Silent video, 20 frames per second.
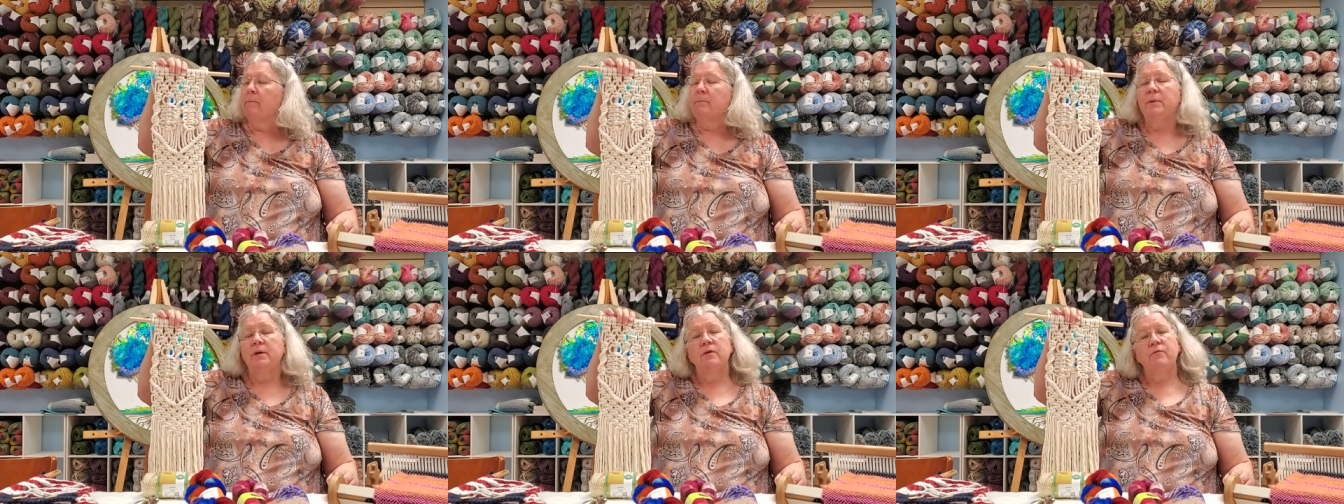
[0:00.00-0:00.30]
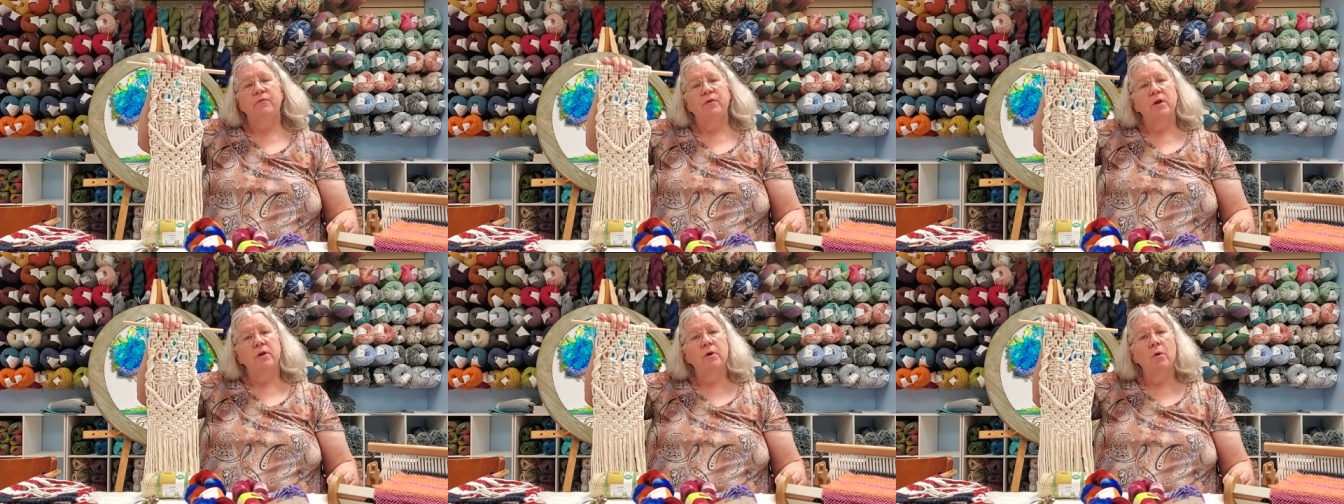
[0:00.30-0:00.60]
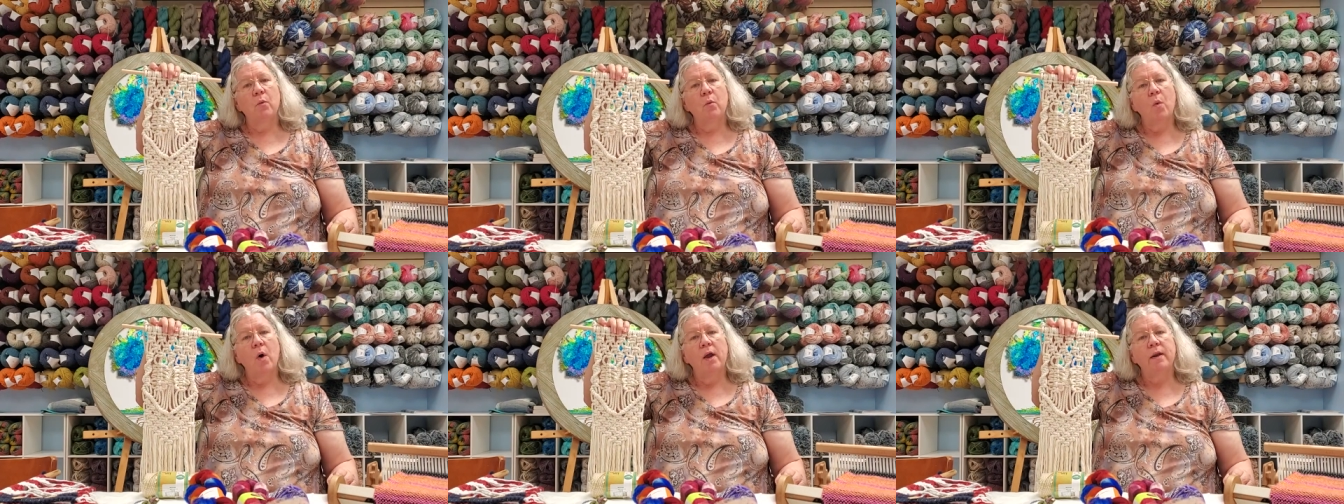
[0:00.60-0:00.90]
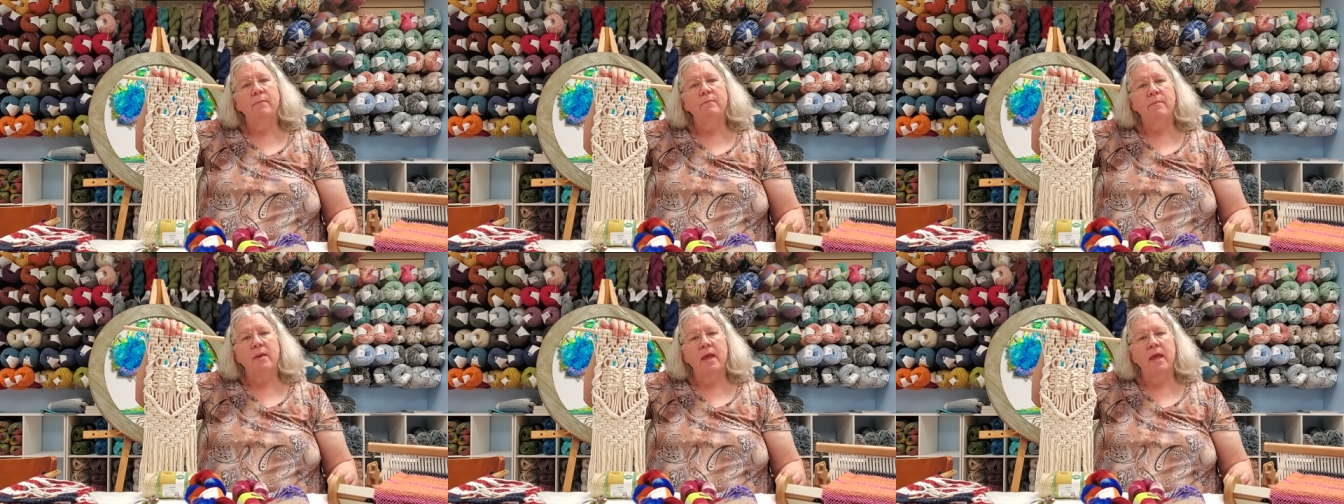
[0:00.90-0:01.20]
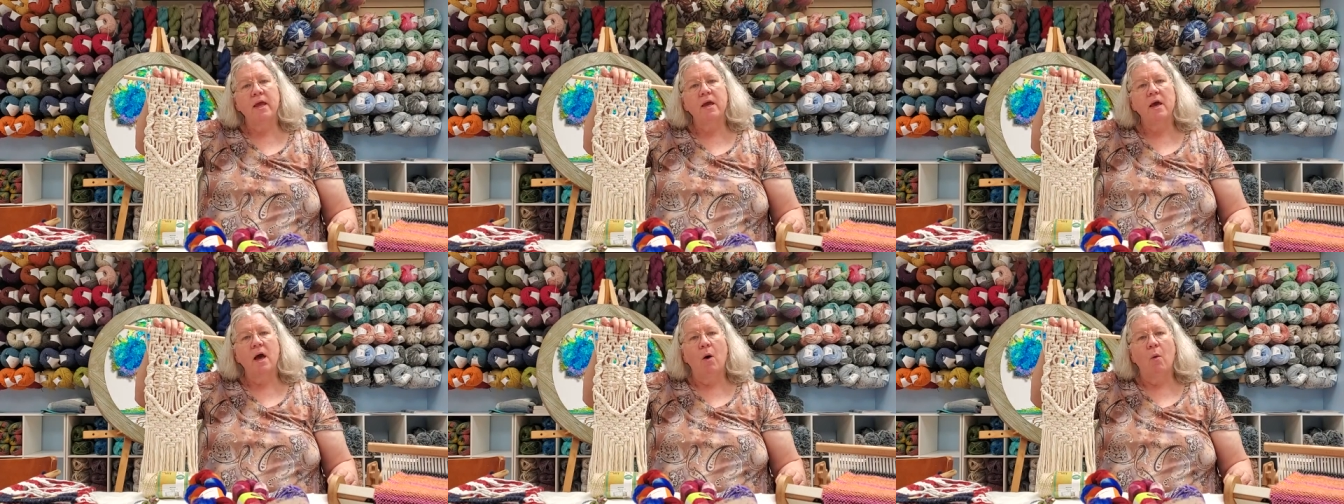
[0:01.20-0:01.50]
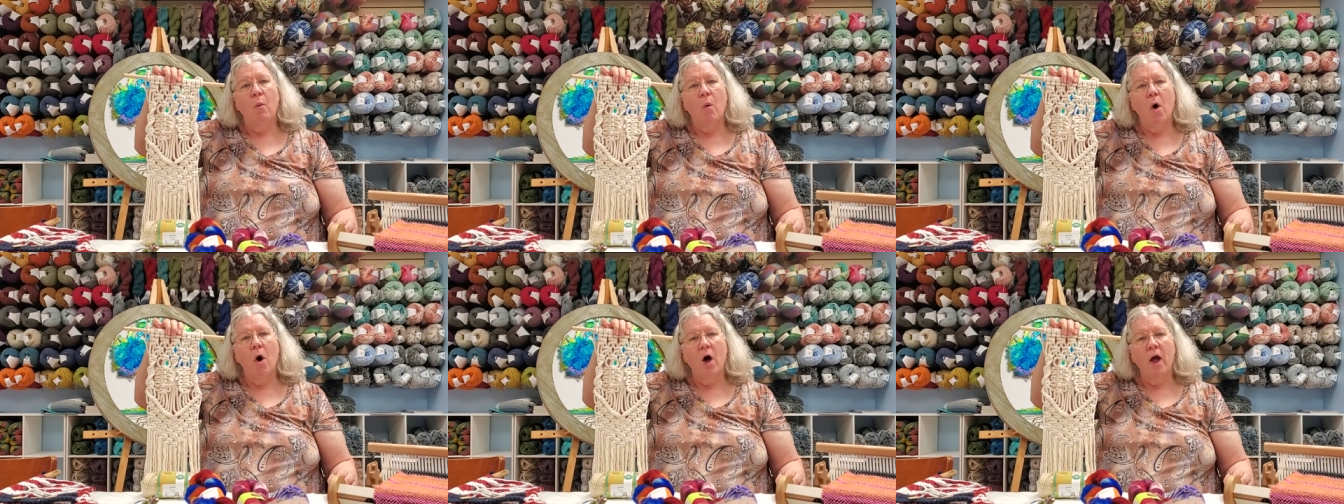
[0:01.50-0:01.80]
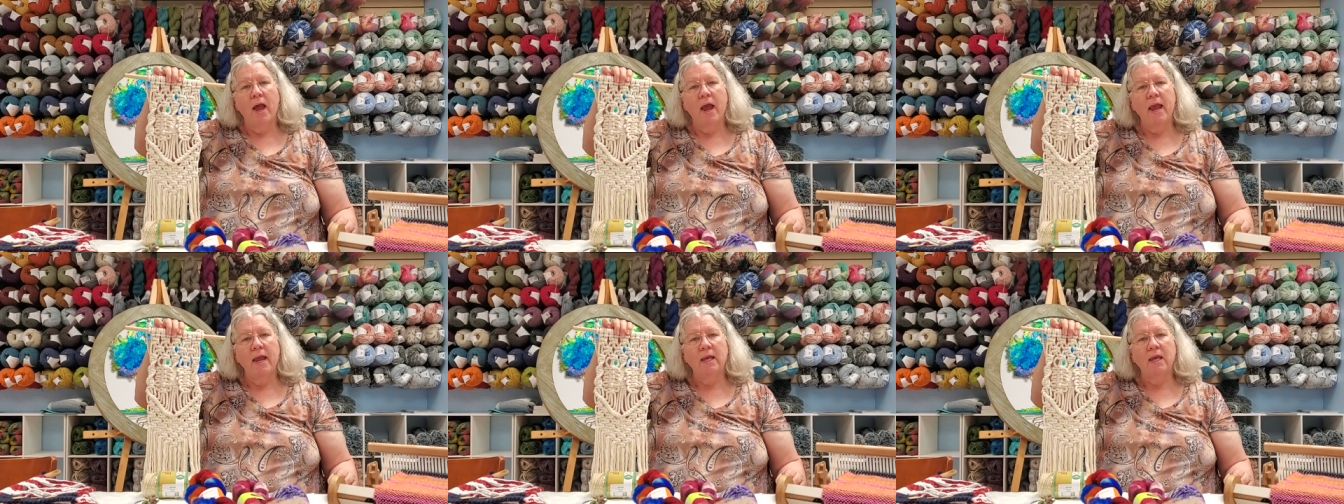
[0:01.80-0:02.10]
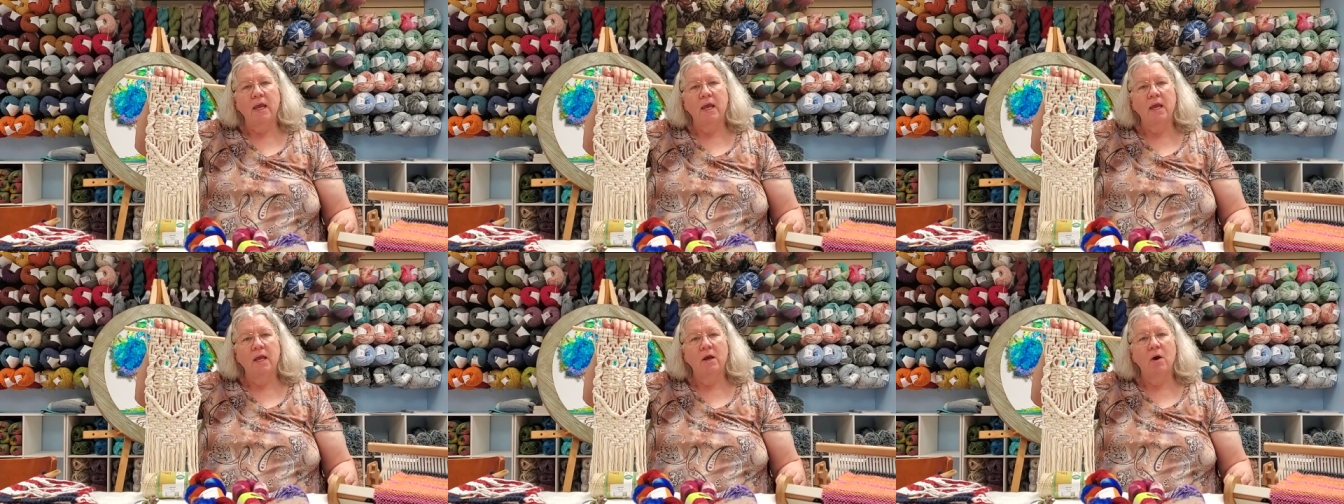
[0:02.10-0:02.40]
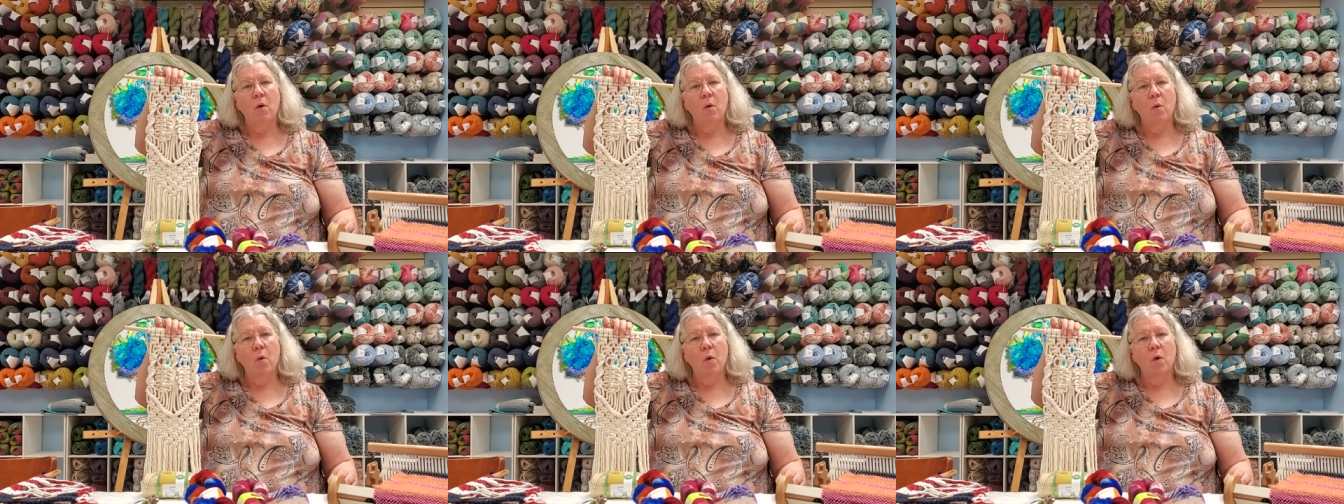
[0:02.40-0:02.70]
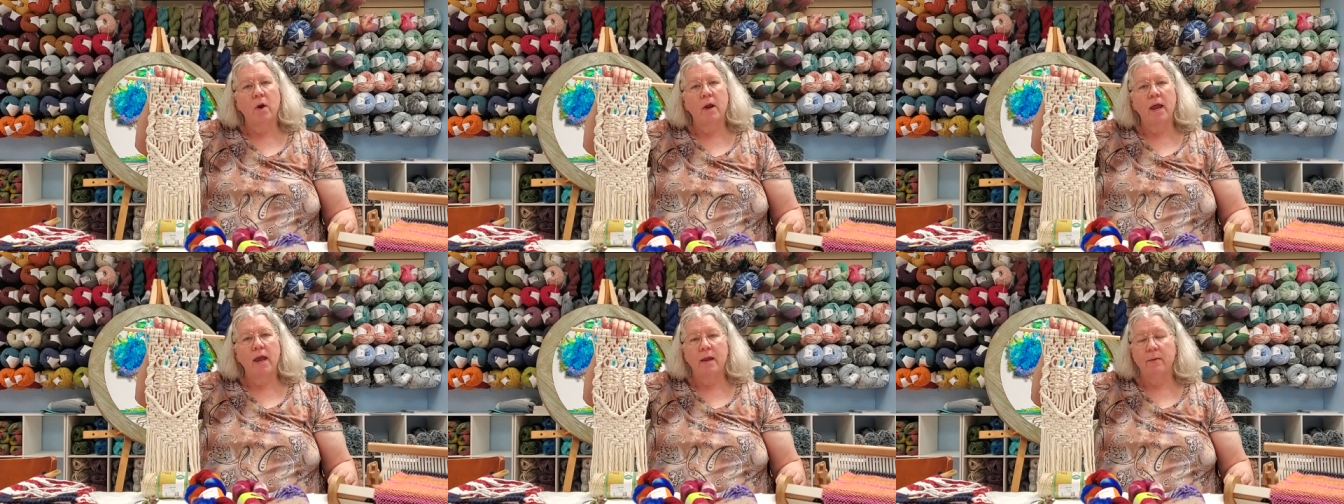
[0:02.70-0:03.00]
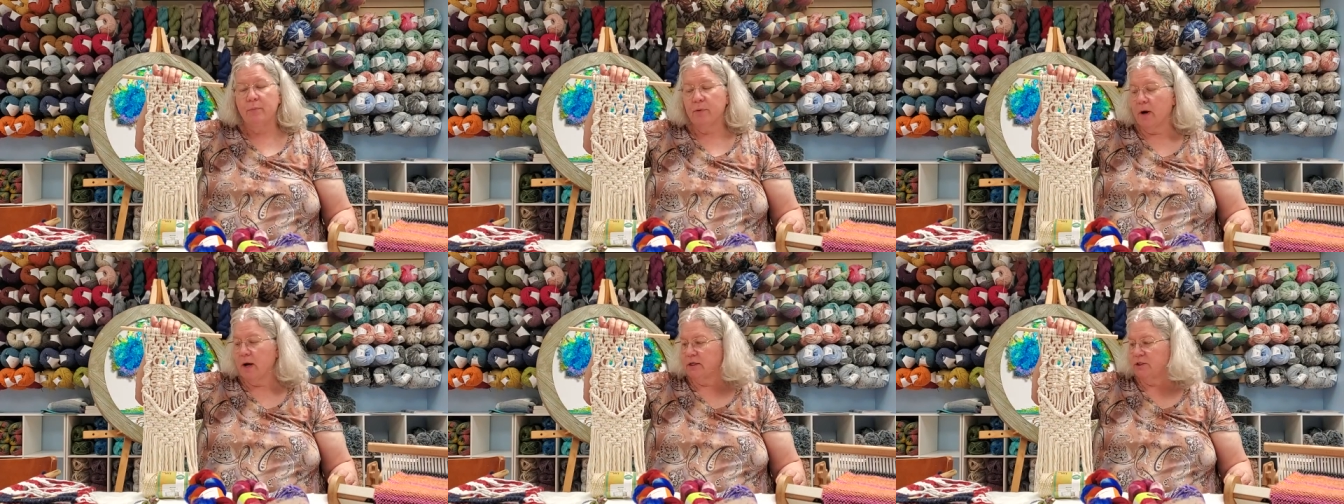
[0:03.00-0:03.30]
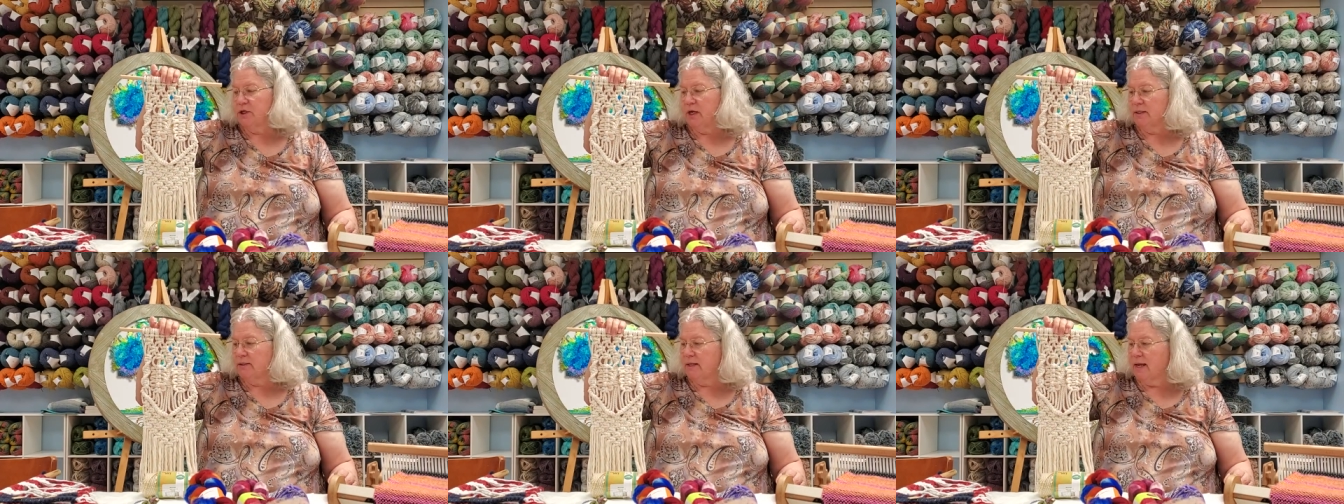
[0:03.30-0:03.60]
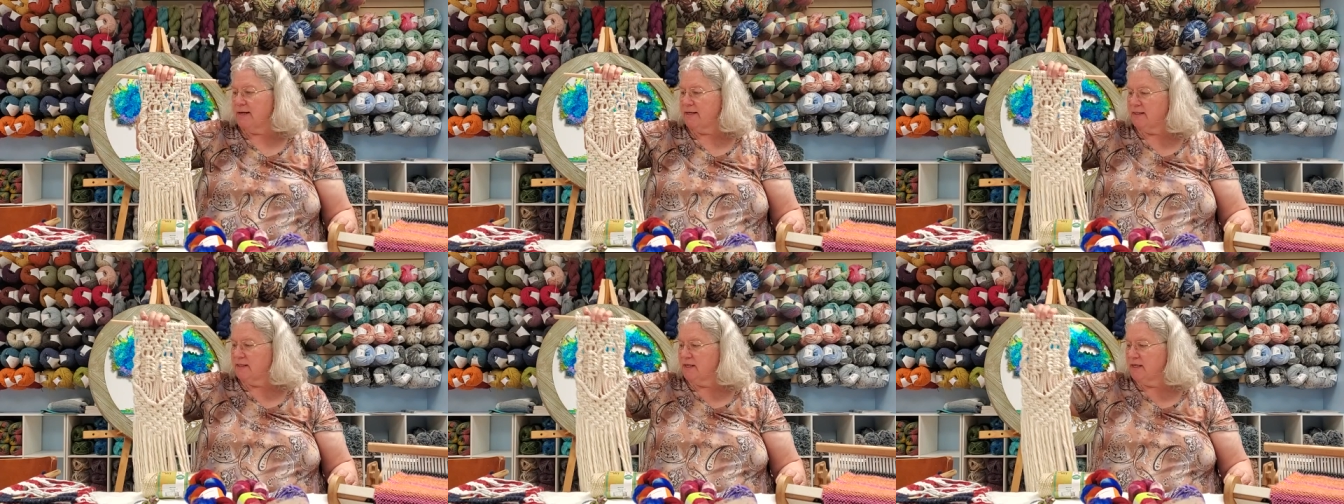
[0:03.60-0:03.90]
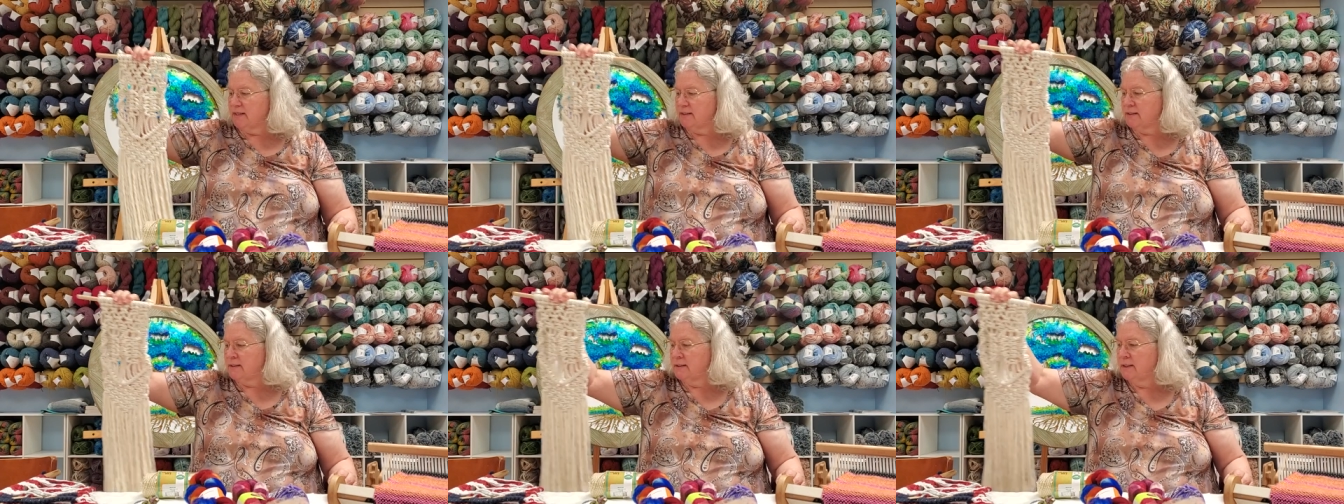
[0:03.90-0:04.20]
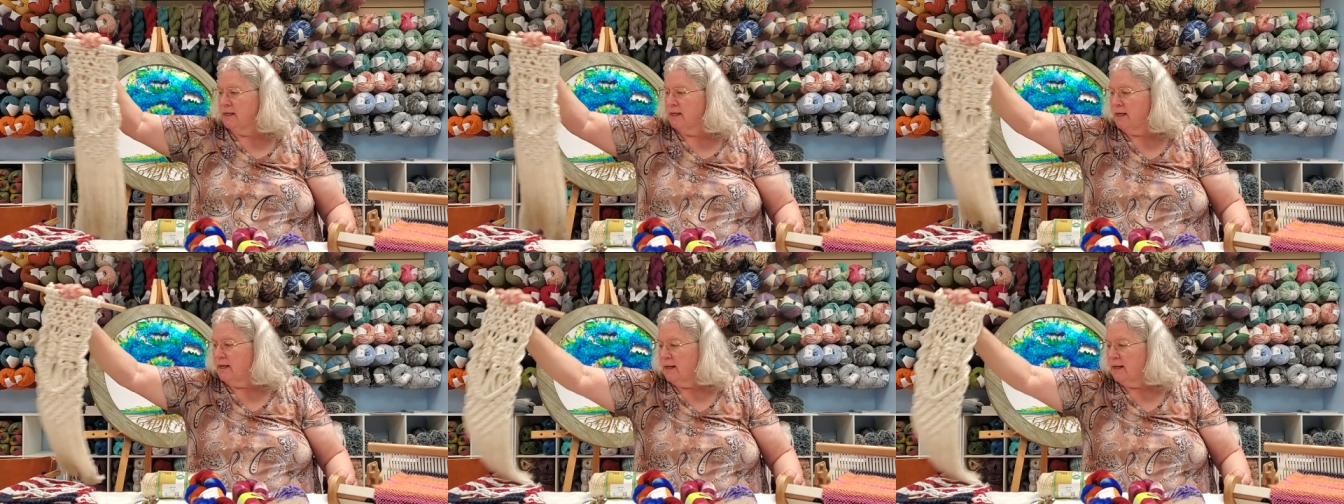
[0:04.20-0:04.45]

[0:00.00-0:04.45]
But if you don't want to make a wall hanging or a project like this,